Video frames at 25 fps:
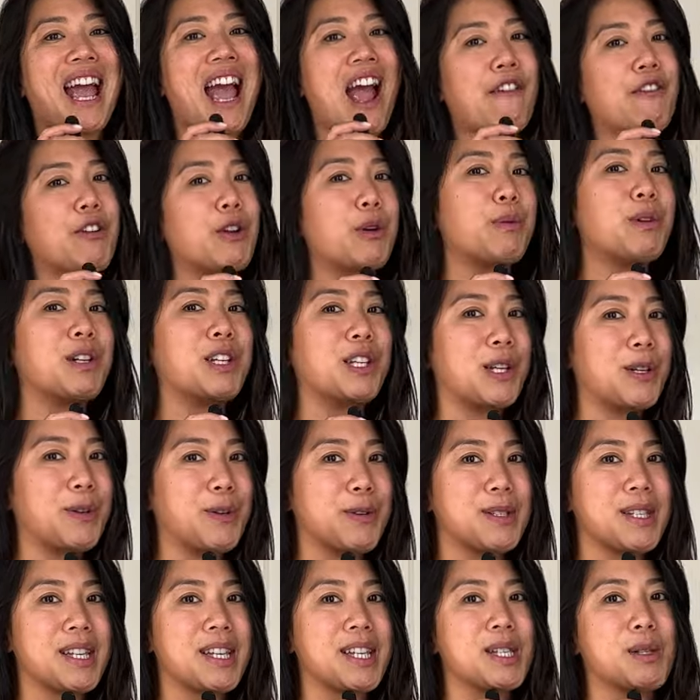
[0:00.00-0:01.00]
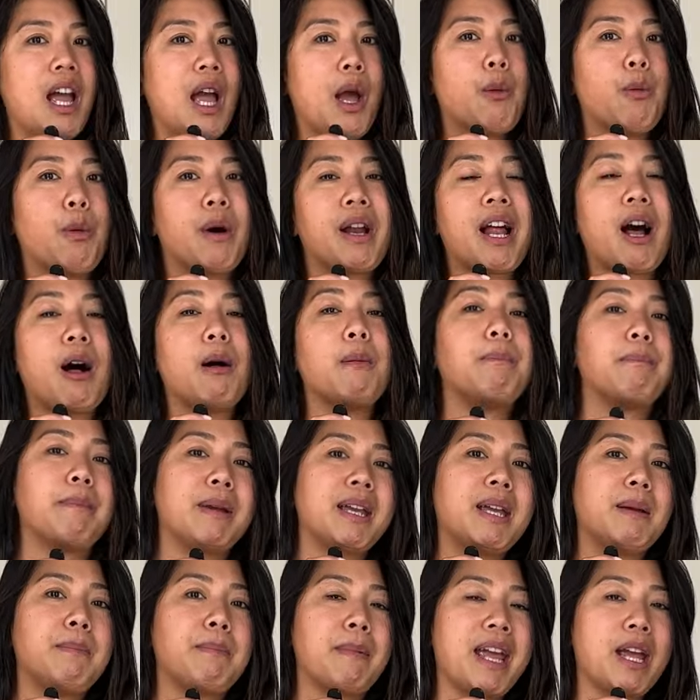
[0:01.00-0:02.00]
everyone uses and what helped me
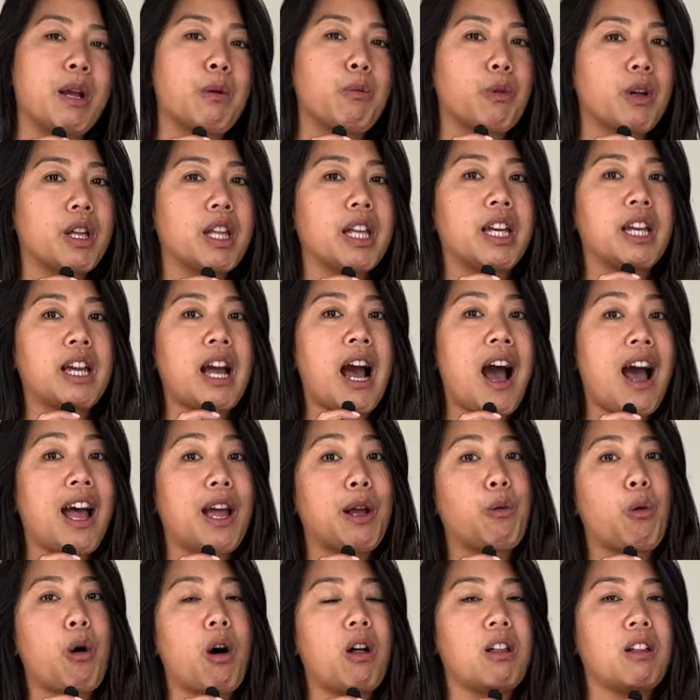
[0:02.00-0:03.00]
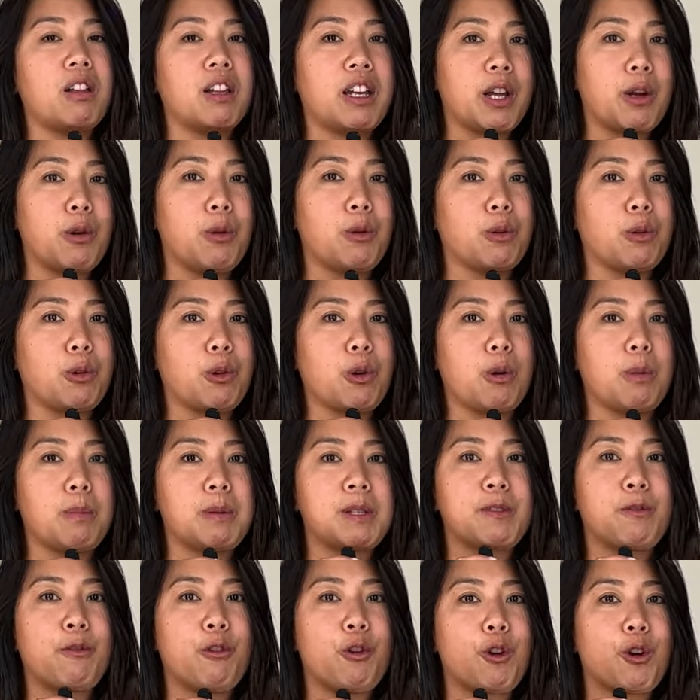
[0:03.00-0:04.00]
make really high quality hula hoops
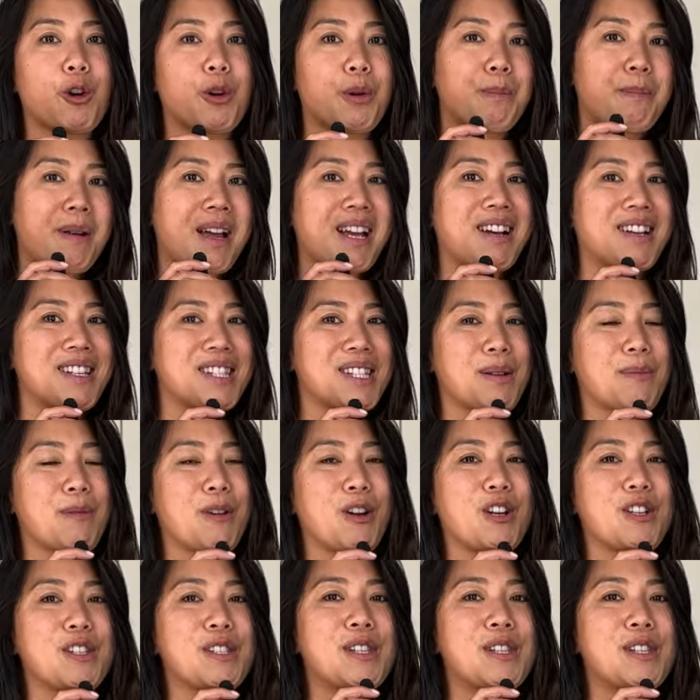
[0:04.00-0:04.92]
for my customers.